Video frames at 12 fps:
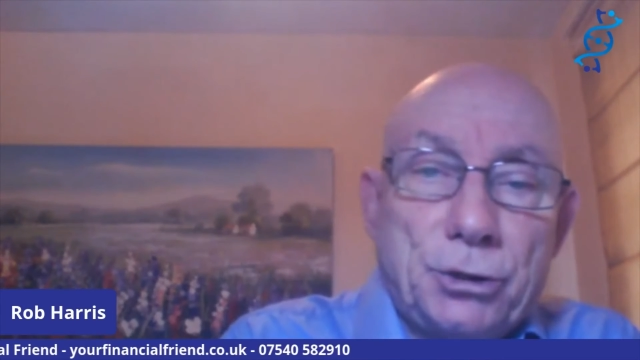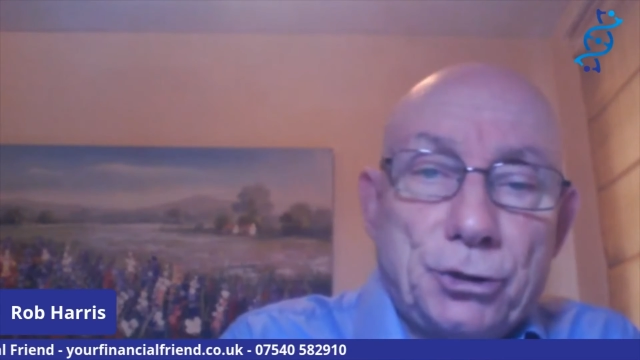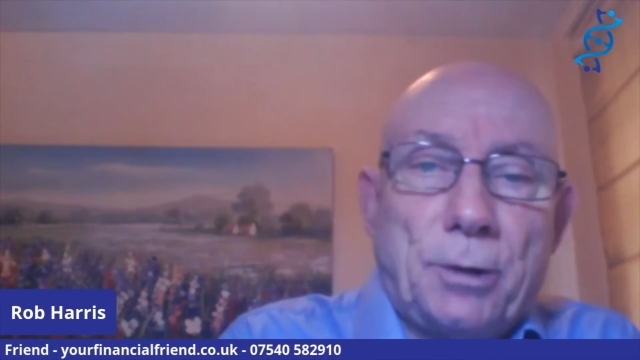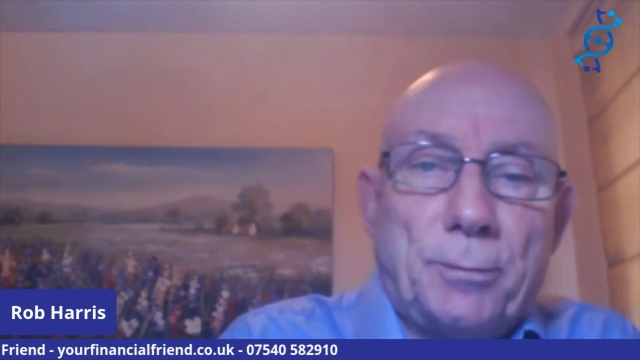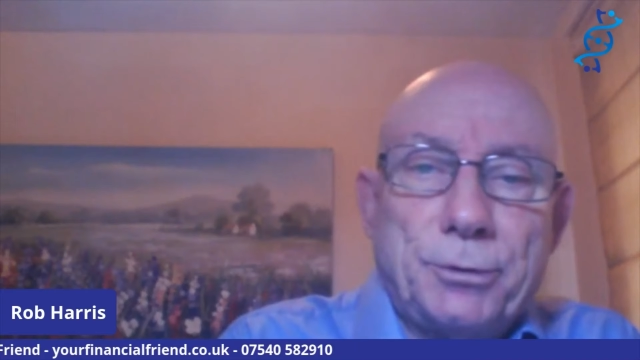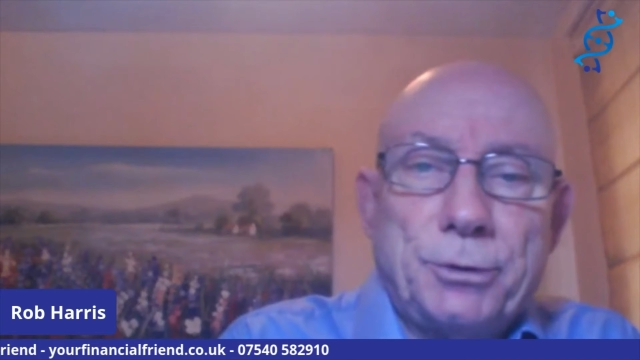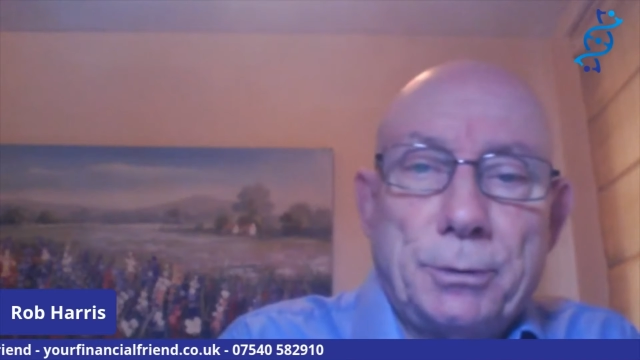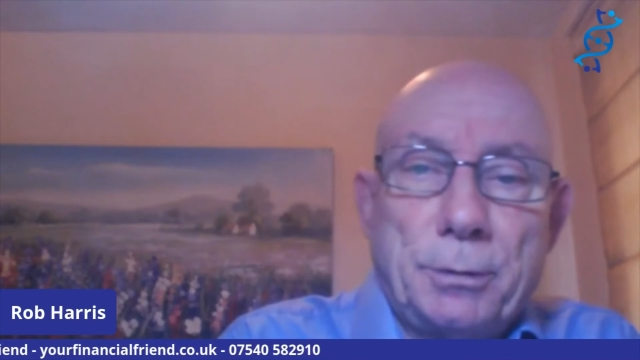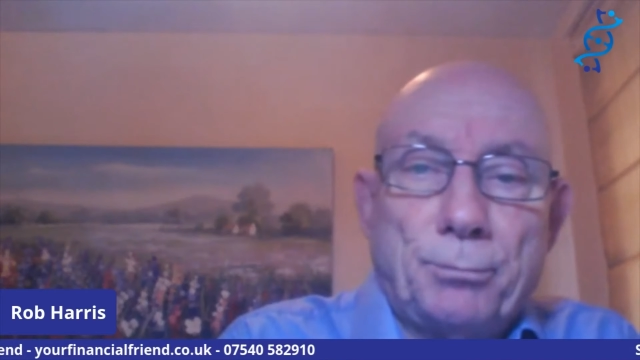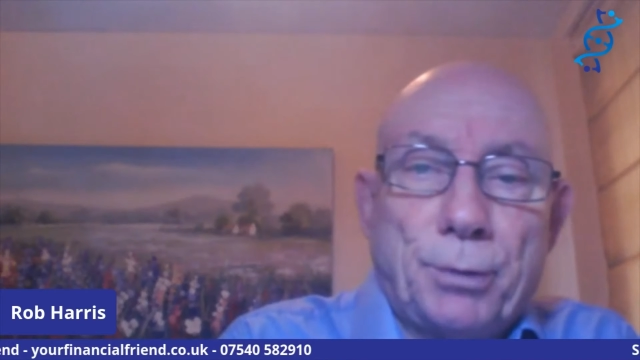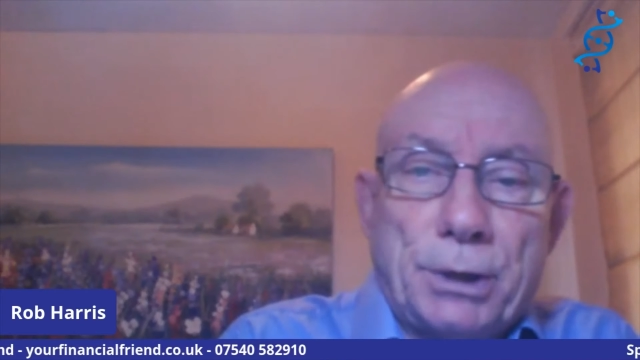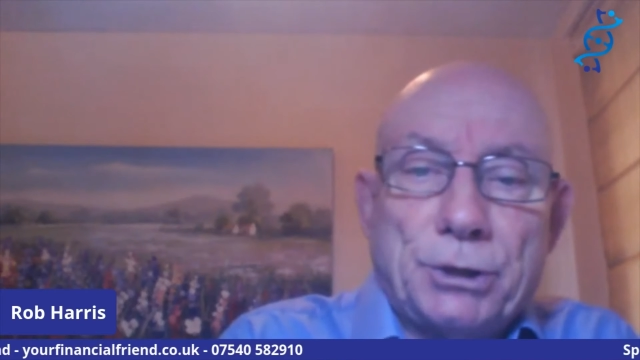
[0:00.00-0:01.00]
shops
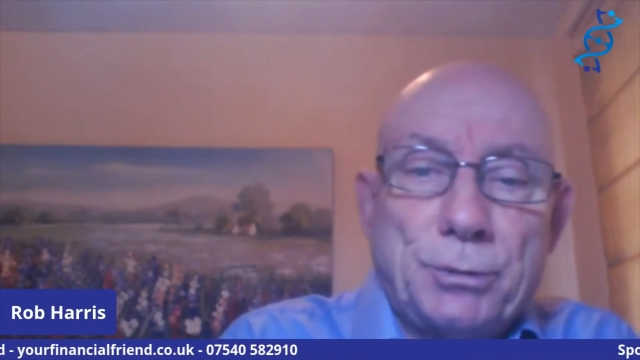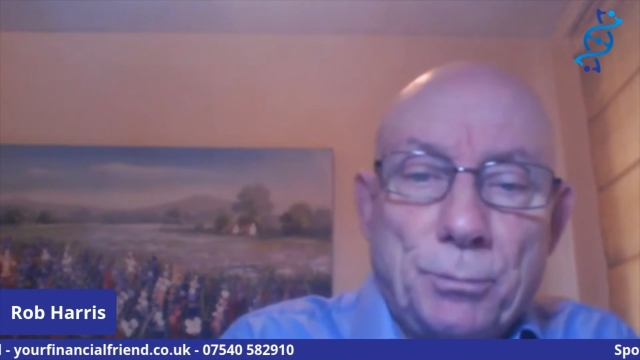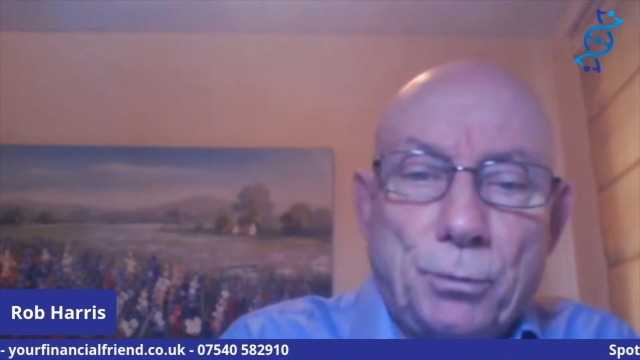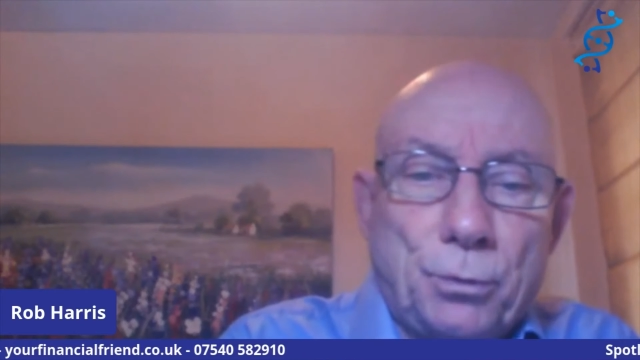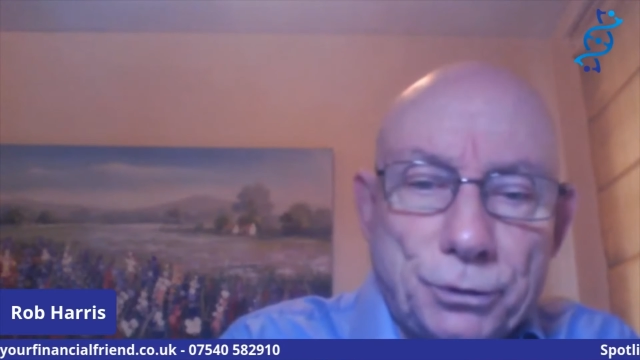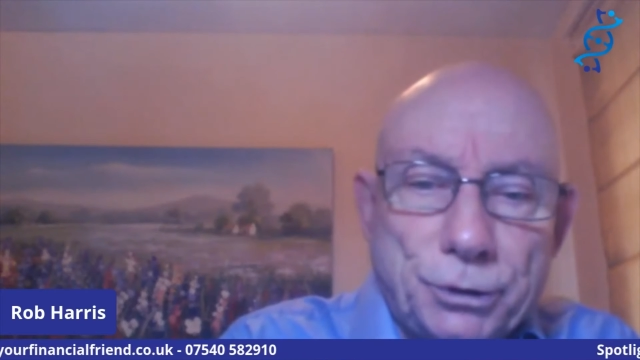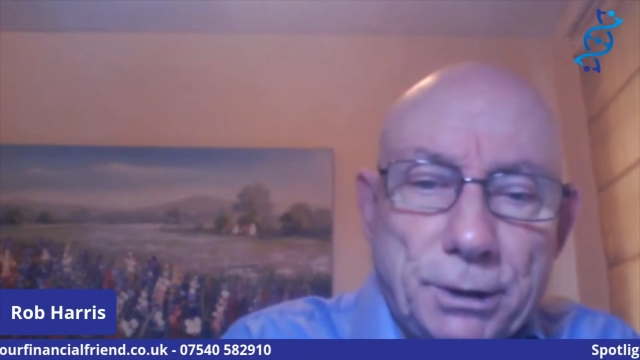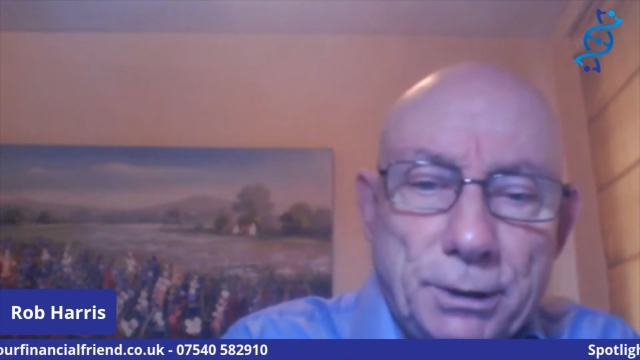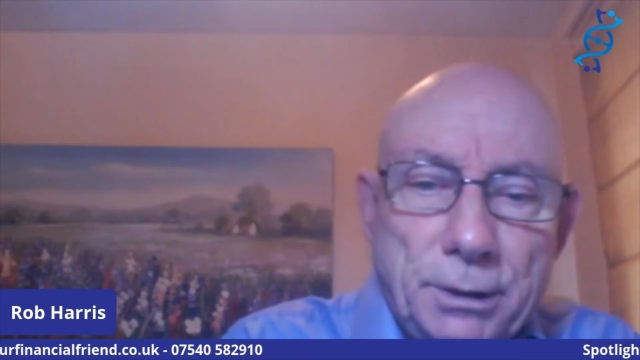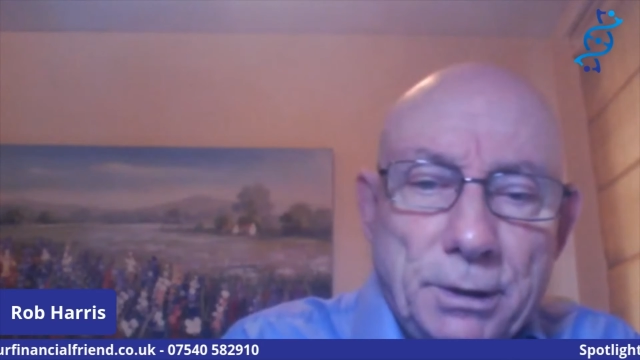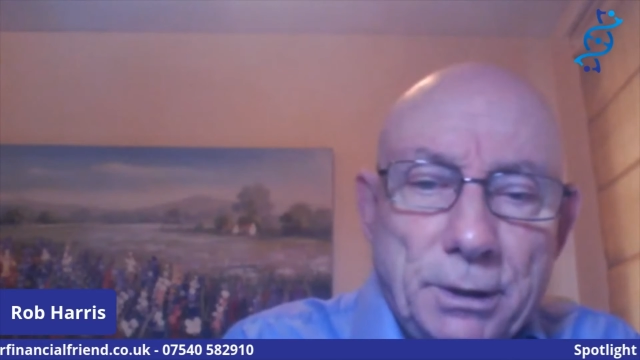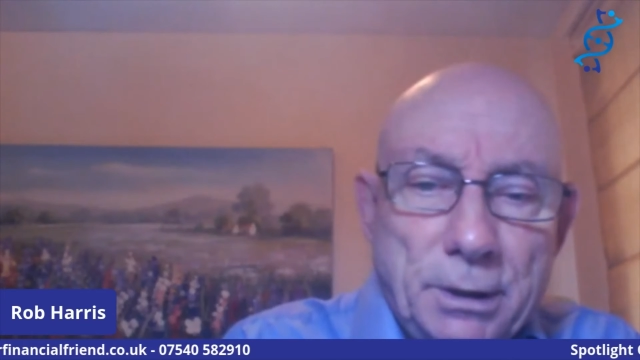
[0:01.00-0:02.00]
and bricks and
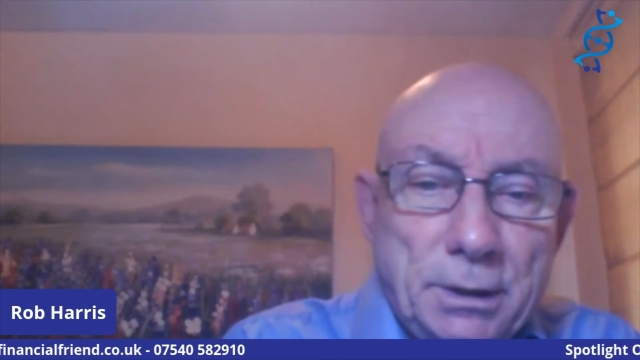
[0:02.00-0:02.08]
mortar,